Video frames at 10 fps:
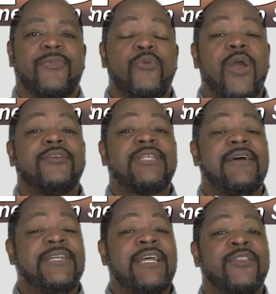We also
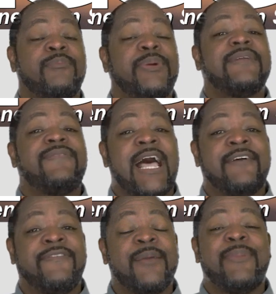have another butterfly
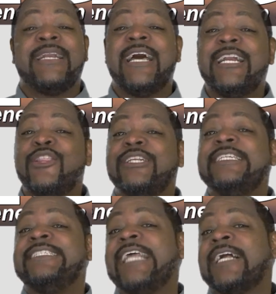effect by none other
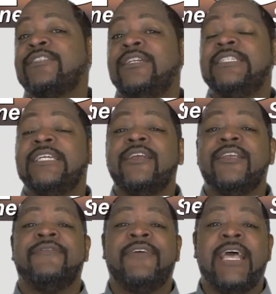than Dr.
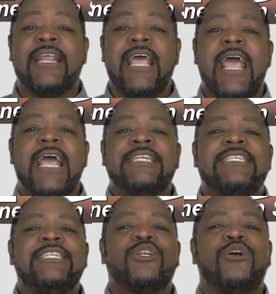Ladonia Yvette, and
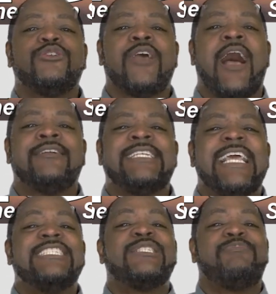she shows you how to
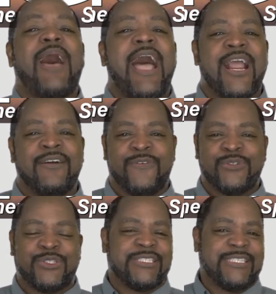inspire
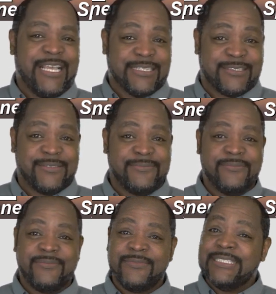for success.
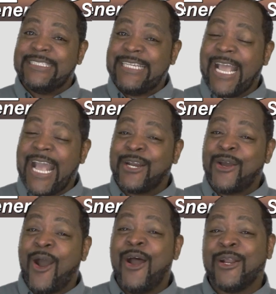Check out
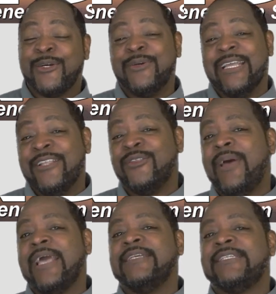her article in the
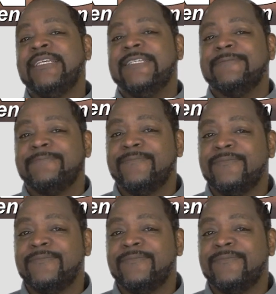magazine.